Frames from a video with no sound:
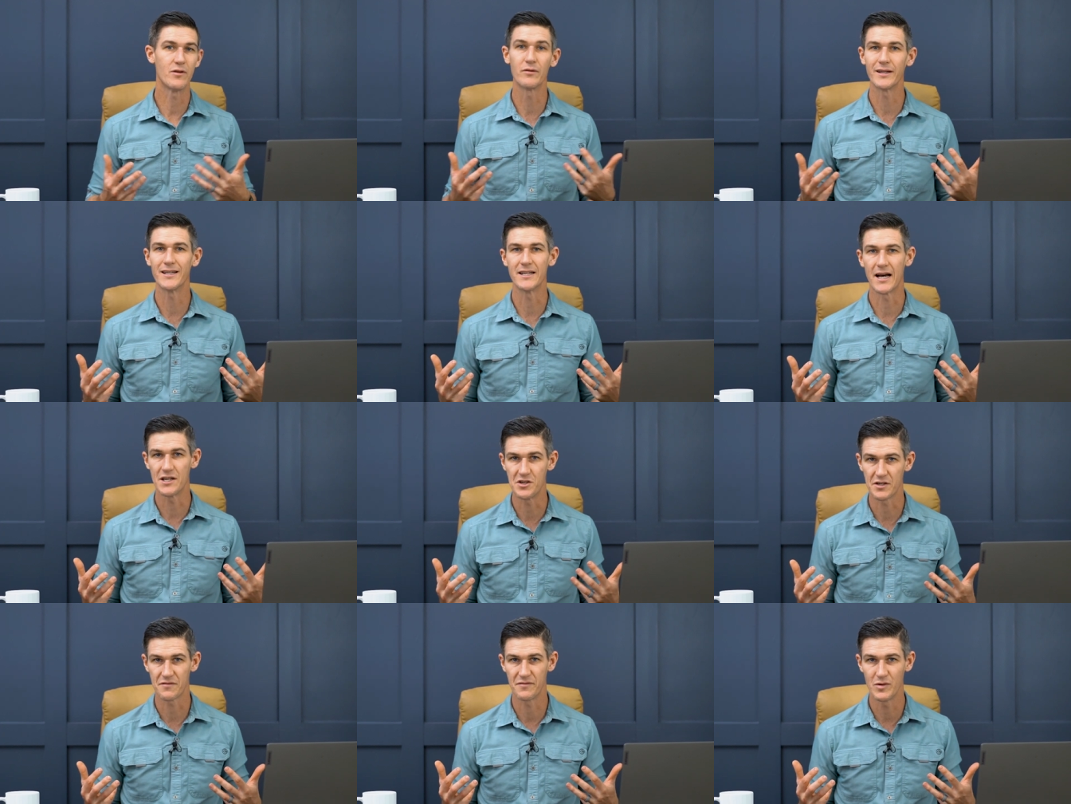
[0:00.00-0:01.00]
you don't need to
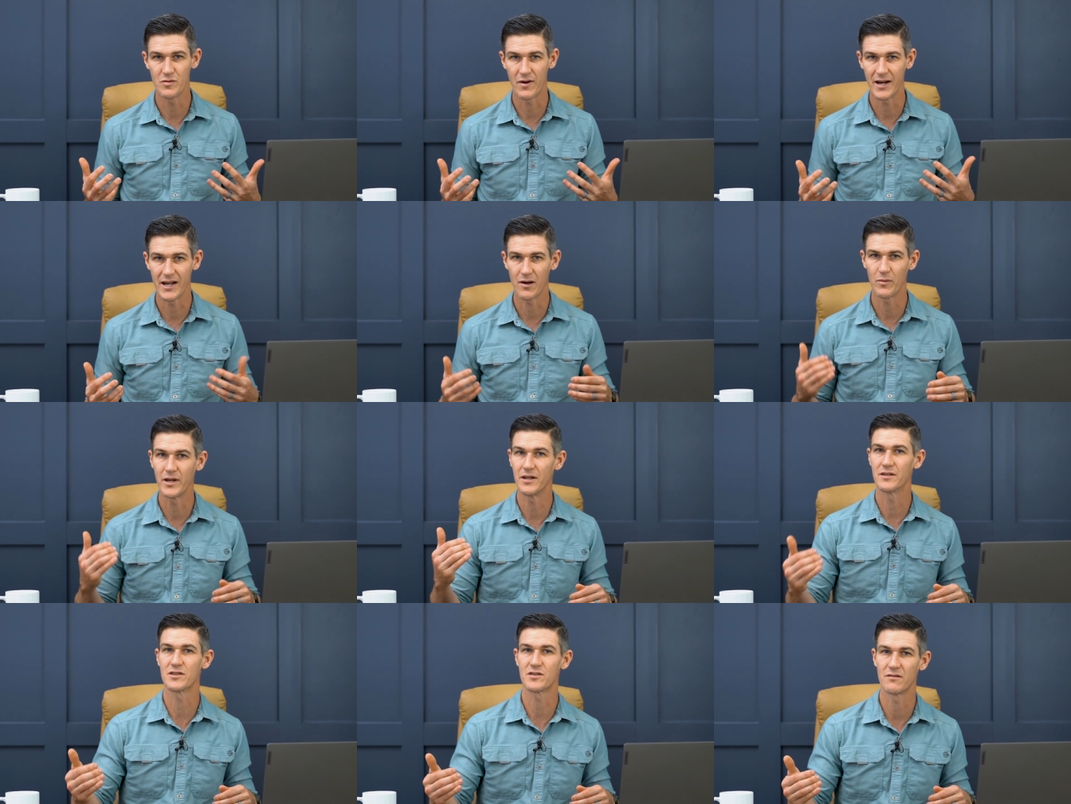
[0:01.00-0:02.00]
digest food right now. We need
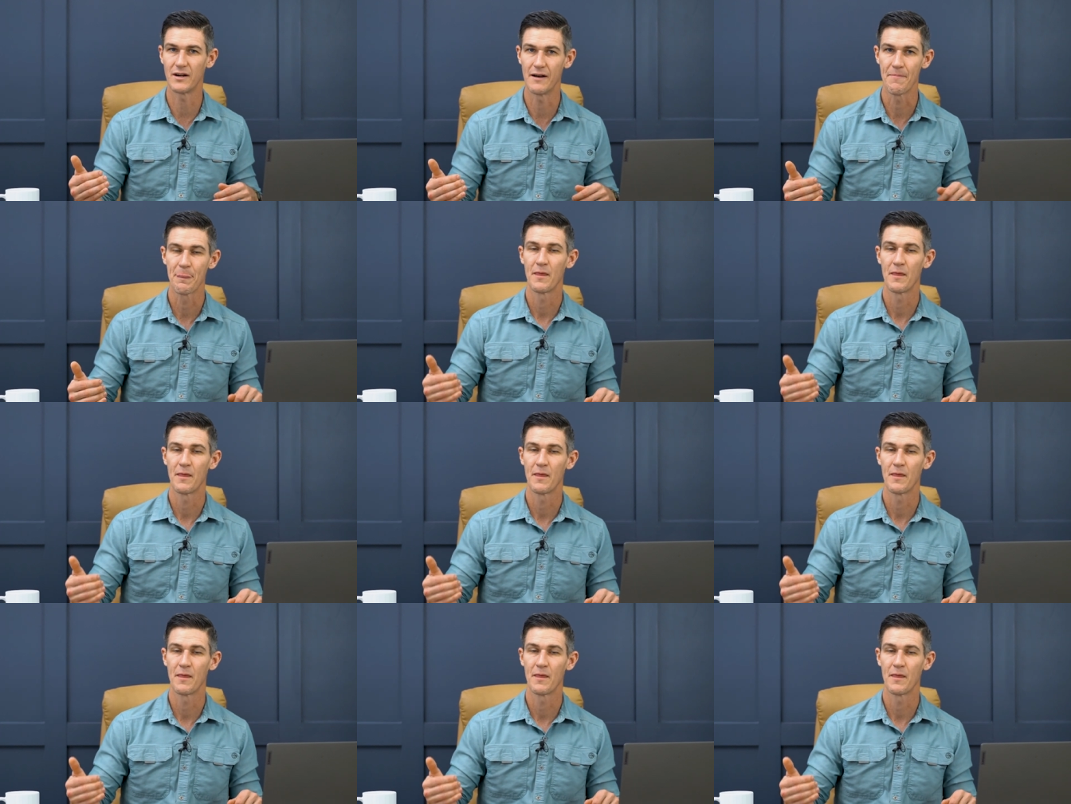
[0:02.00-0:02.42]
to survive.